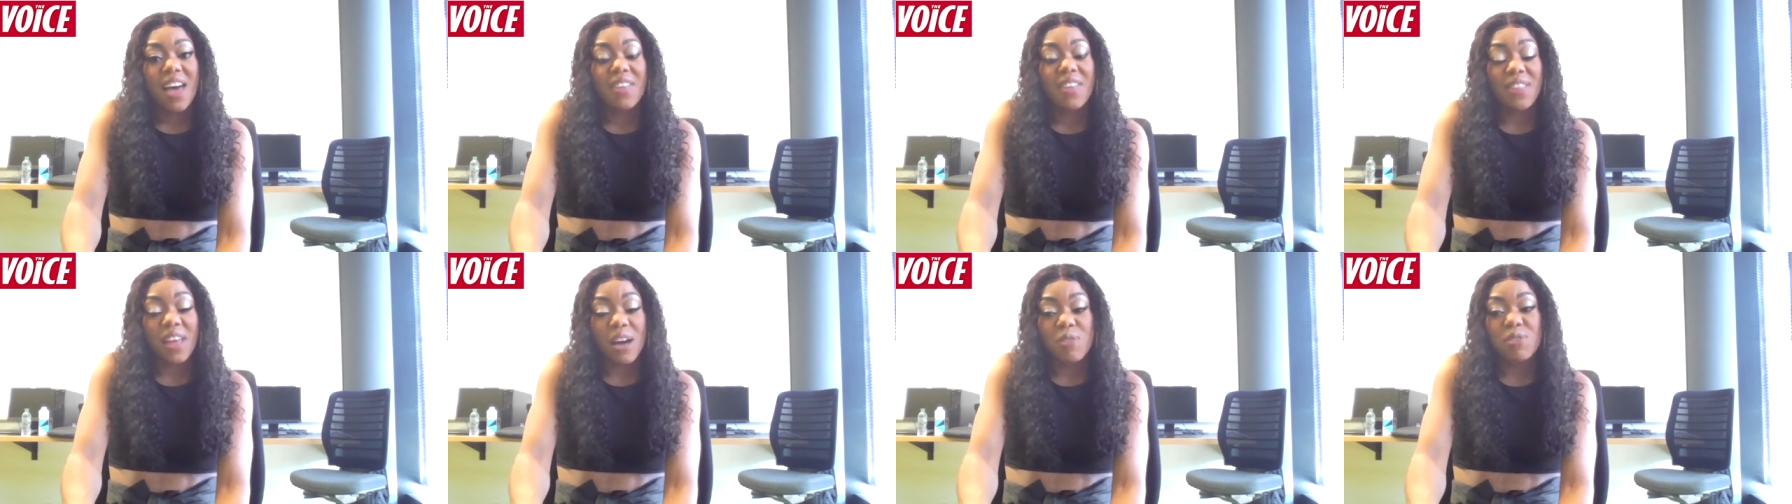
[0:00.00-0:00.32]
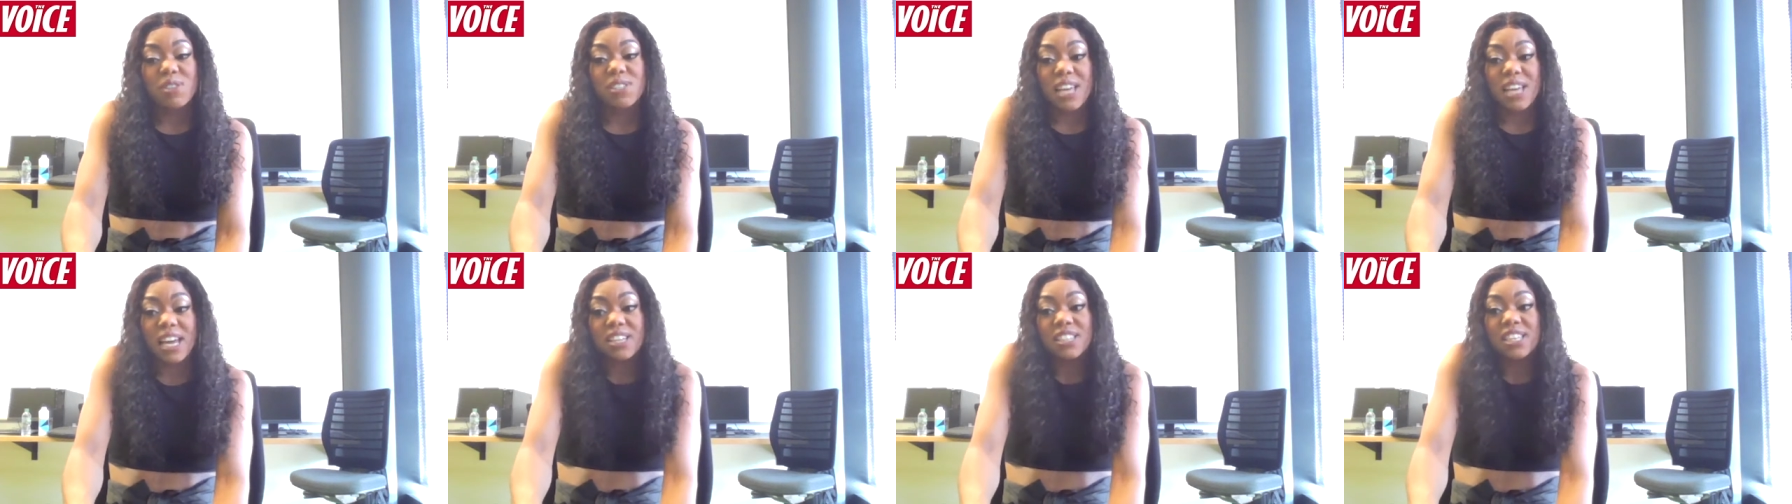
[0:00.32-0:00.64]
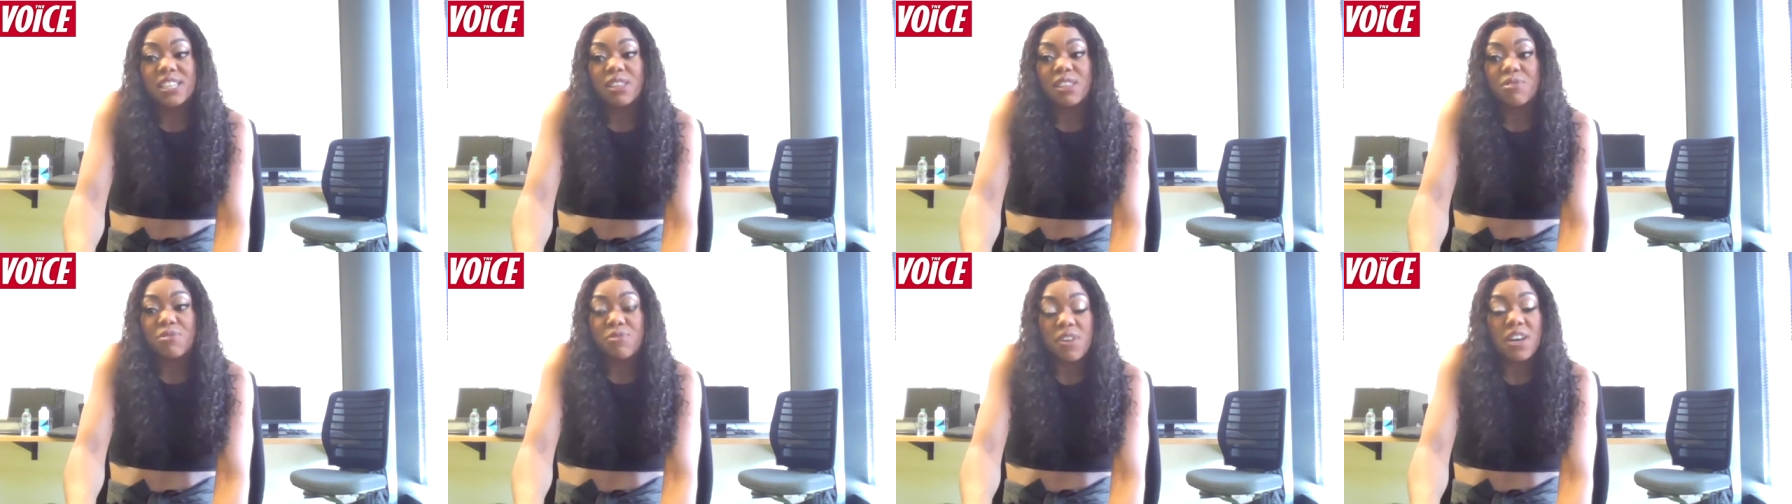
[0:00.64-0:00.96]
And that was
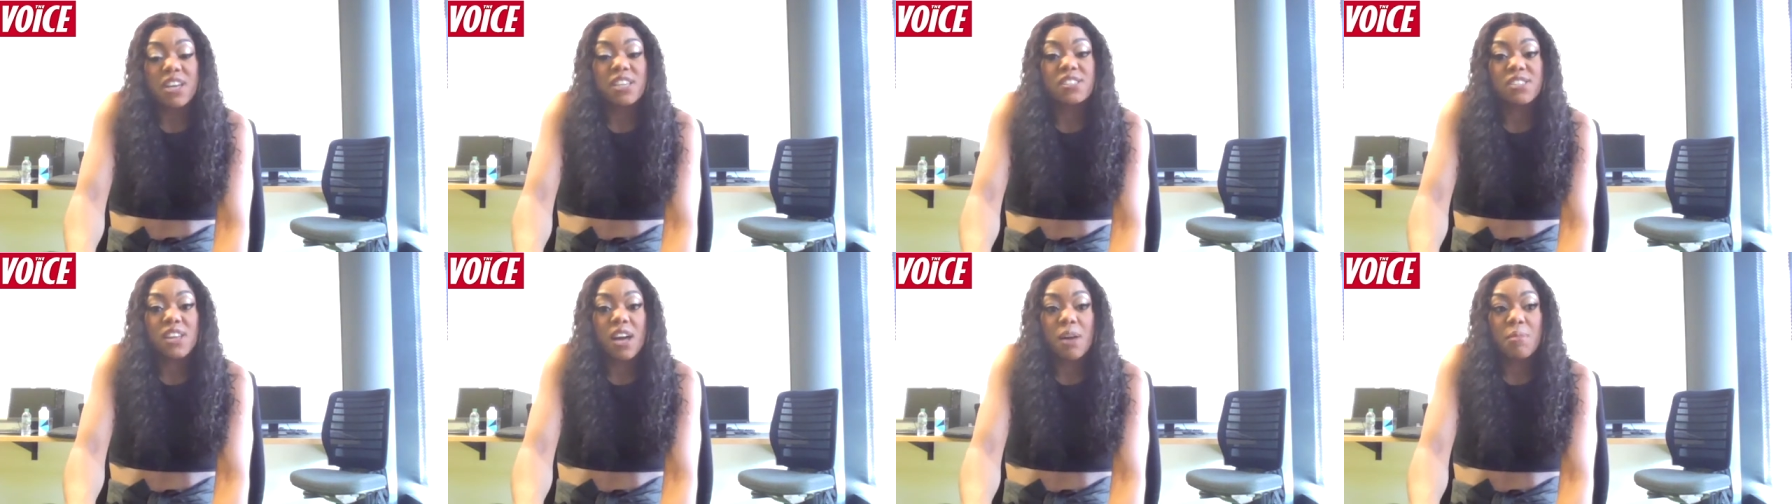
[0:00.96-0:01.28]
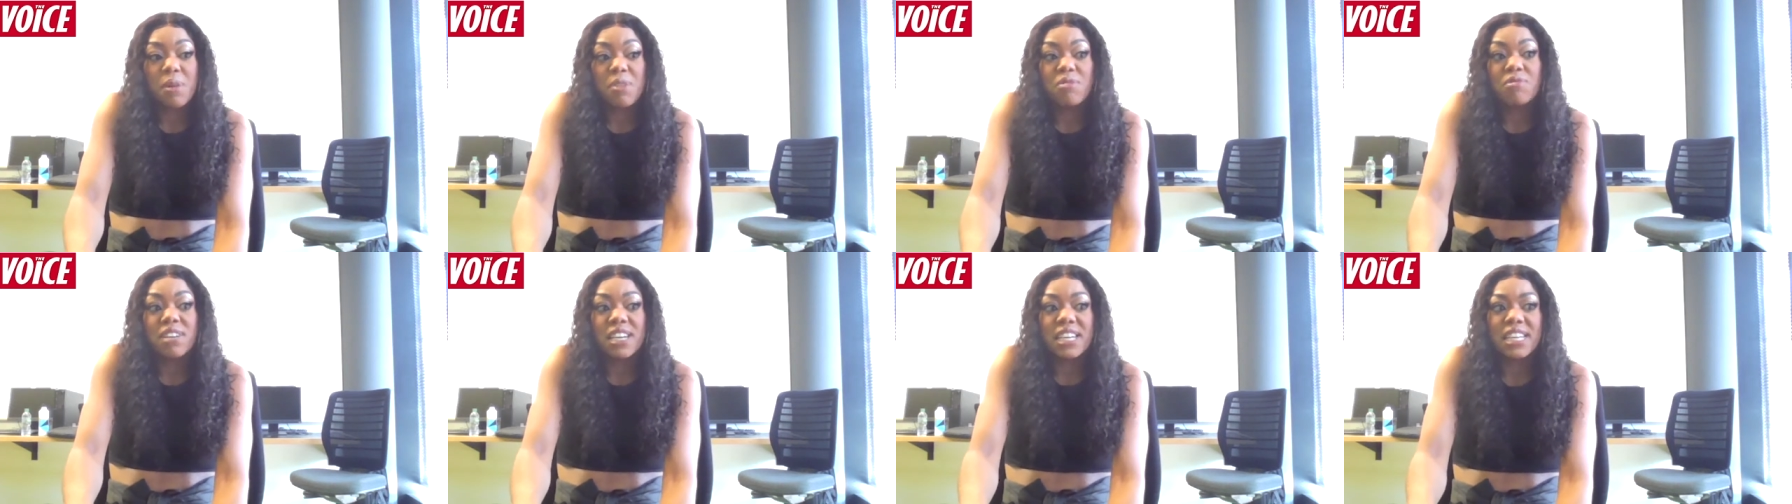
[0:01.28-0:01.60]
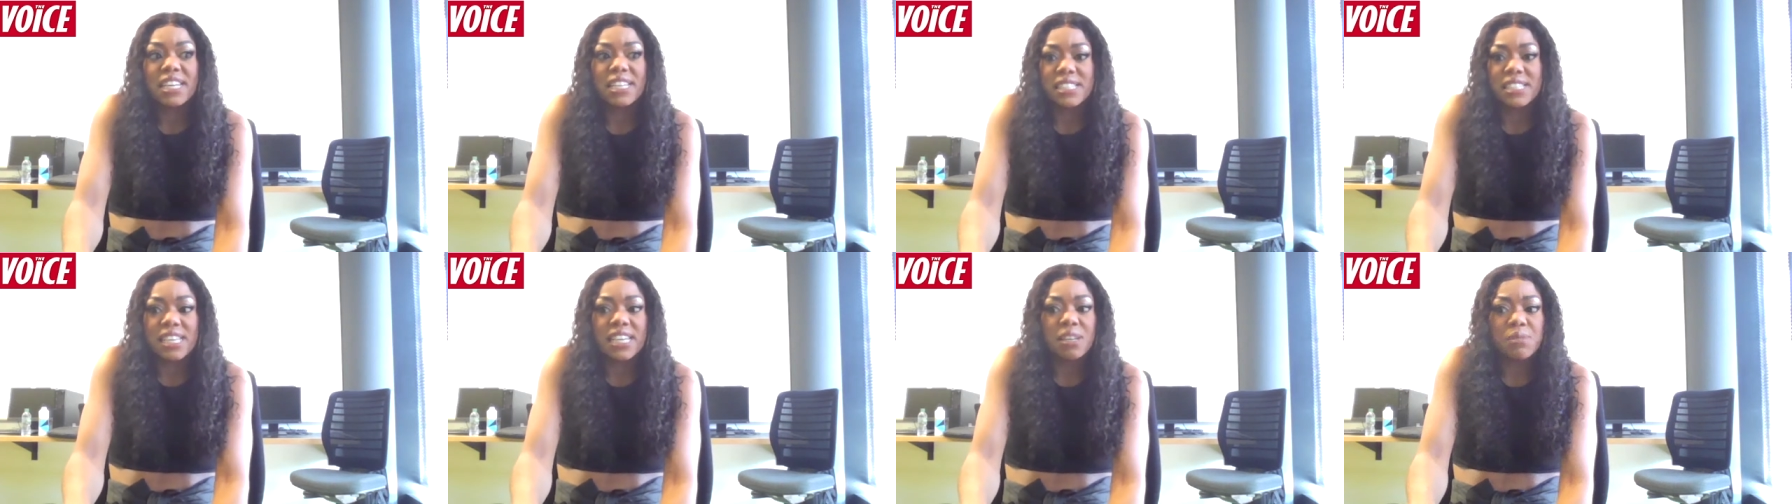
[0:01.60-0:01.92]
actually the first time I
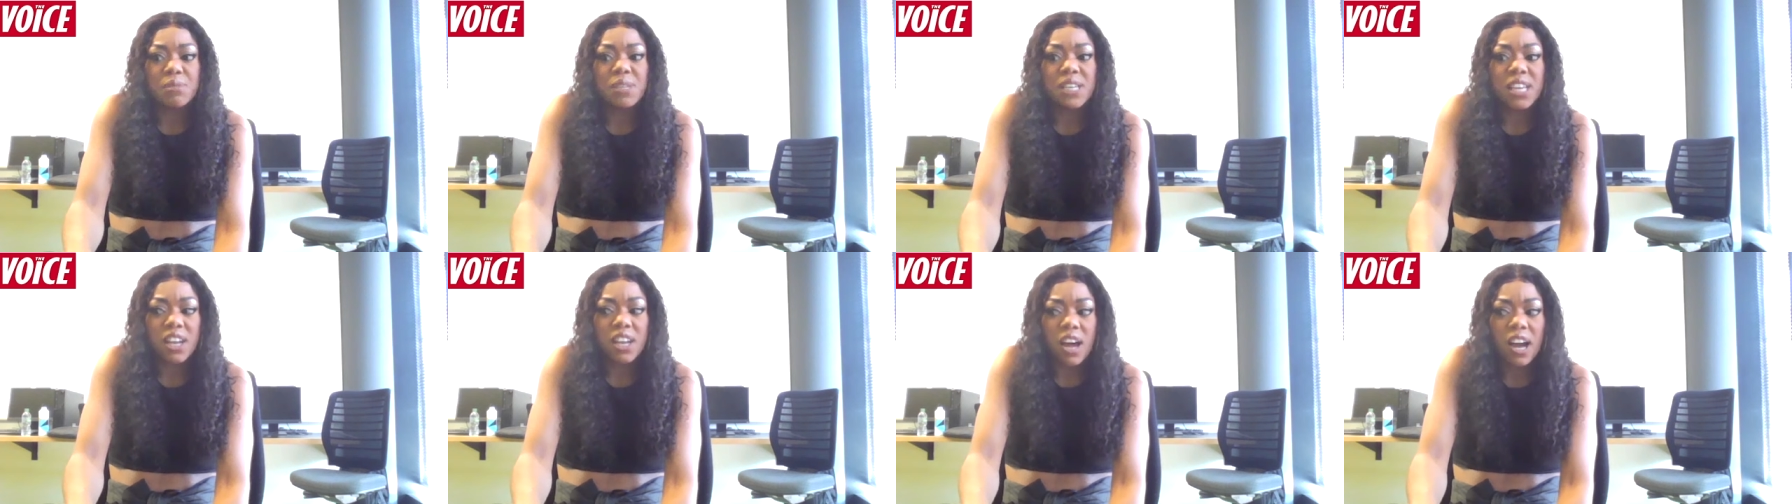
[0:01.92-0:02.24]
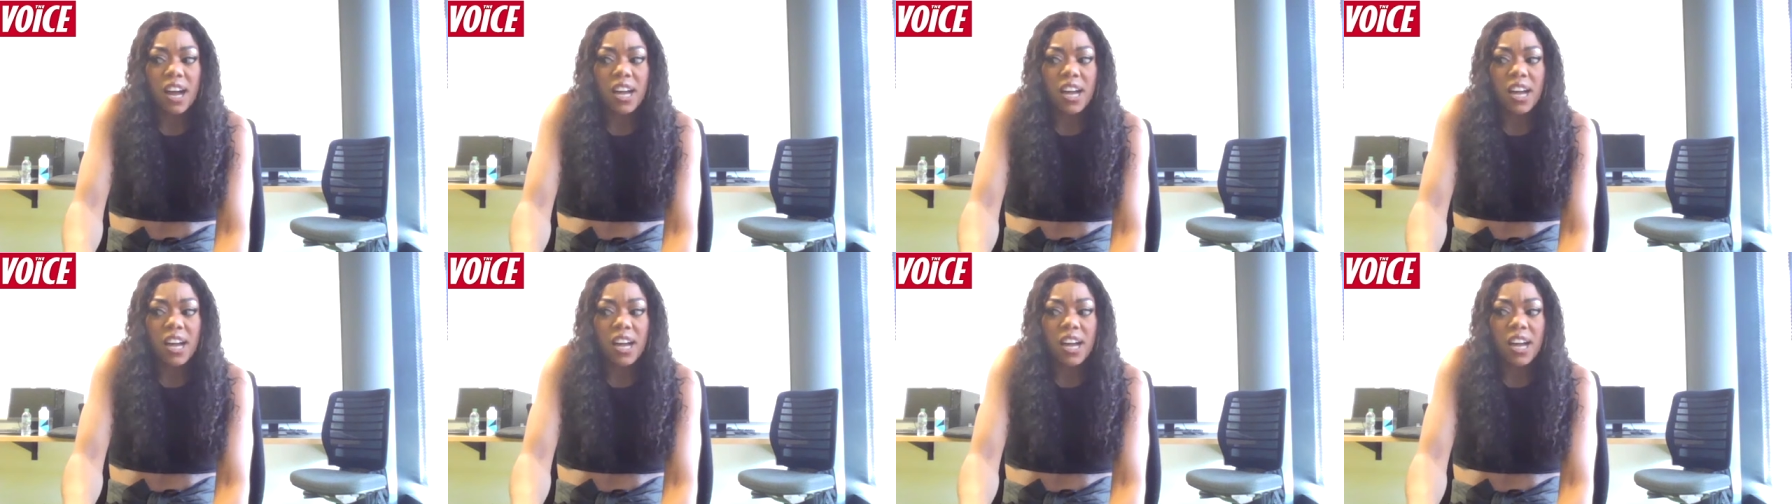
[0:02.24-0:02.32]
really deeped it.